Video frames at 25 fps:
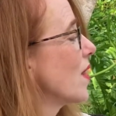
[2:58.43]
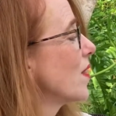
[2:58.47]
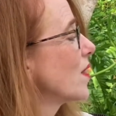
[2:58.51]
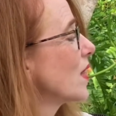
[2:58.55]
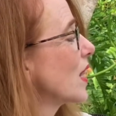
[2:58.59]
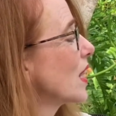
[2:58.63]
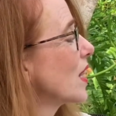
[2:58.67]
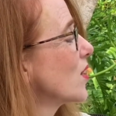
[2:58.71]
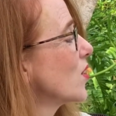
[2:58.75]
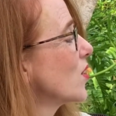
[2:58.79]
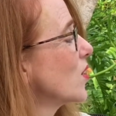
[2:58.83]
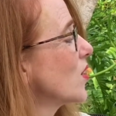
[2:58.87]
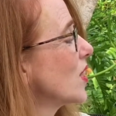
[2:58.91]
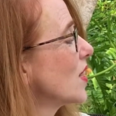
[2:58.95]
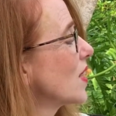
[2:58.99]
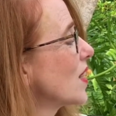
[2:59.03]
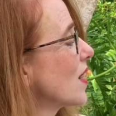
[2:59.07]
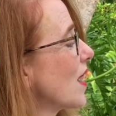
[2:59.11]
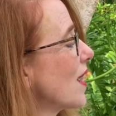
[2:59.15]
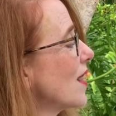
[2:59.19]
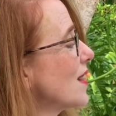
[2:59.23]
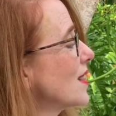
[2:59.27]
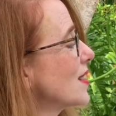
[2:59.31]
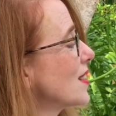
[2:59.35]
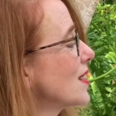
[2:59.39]
They look at
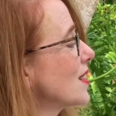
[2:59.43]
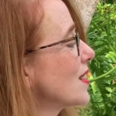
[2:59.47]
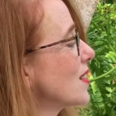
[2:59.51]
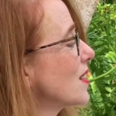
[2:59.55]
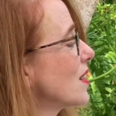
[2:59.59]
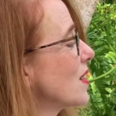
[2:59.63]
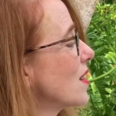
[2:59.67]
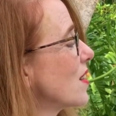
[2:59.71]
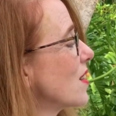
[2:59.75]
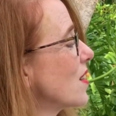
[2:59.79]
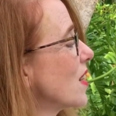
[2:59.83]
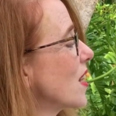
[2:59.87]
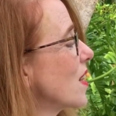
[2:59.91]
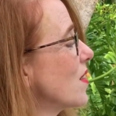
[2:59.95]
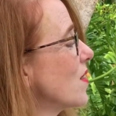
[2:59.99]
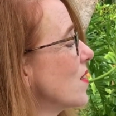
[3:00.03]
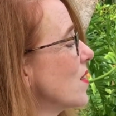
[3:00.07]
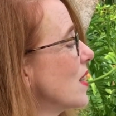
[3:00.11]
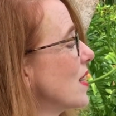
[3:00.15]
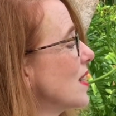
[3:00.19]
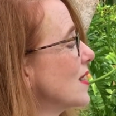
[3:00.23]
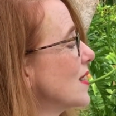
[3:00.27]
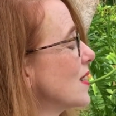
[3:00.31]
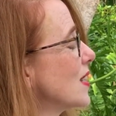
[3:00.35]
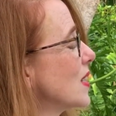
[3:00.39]
us, then
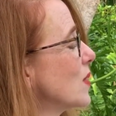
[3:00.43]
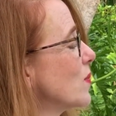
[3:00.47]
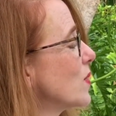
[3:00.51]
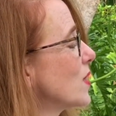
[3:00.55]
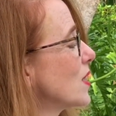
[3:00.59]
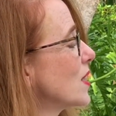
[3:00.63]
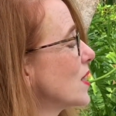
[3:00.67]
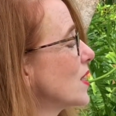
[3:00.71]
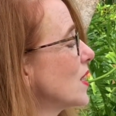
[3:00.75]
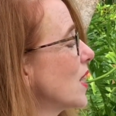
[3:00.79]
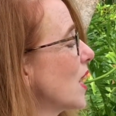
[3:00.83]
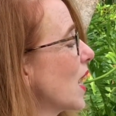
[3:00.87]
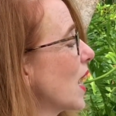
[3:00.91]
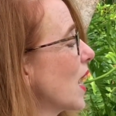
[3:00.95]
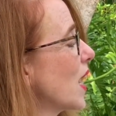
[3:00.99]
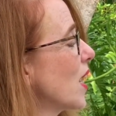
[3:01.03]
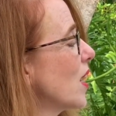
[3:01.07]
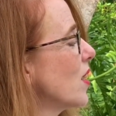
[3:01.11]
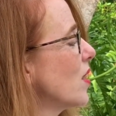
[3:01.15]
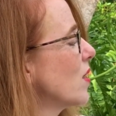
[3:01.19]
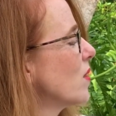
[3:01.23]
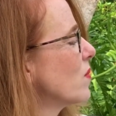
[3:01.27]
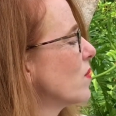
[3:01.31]
they seem to say,